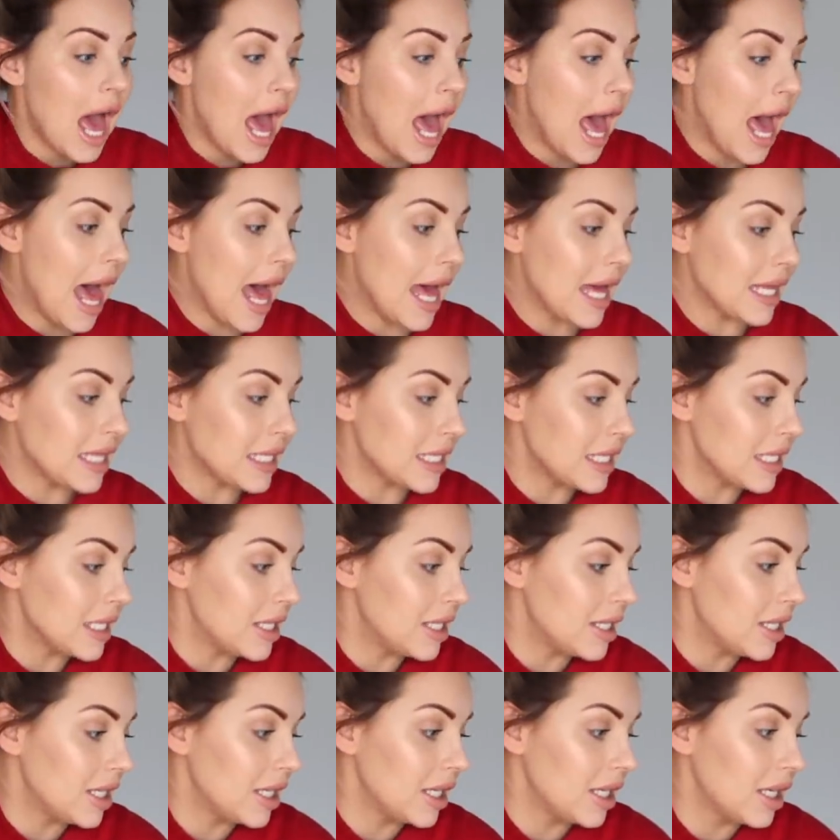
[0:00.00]

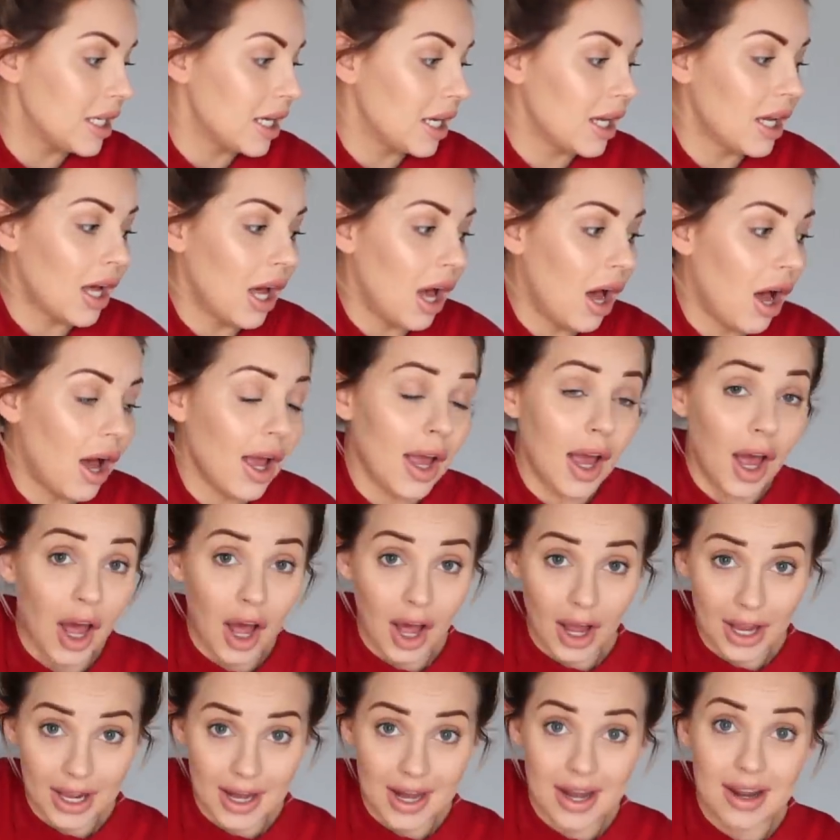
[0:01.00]
And I
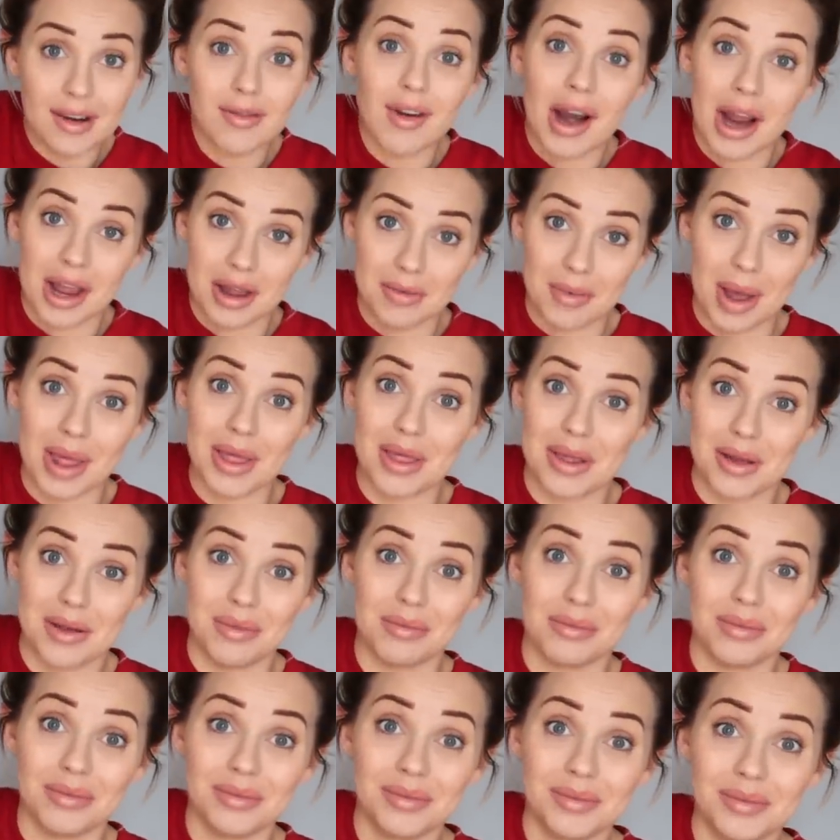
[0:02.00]
highly recommend
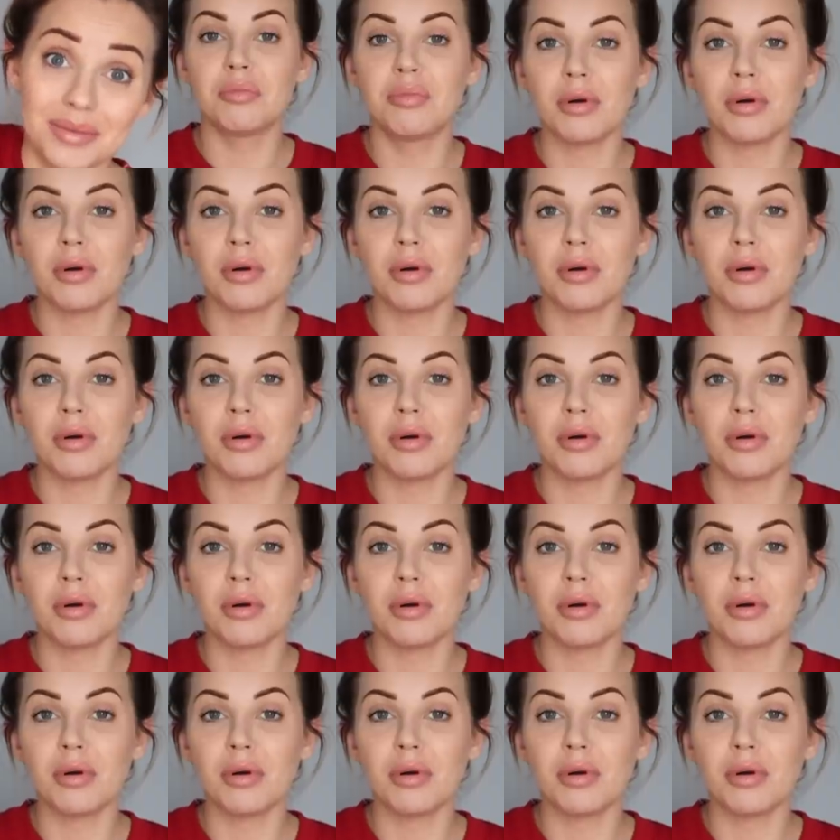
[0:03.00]
them.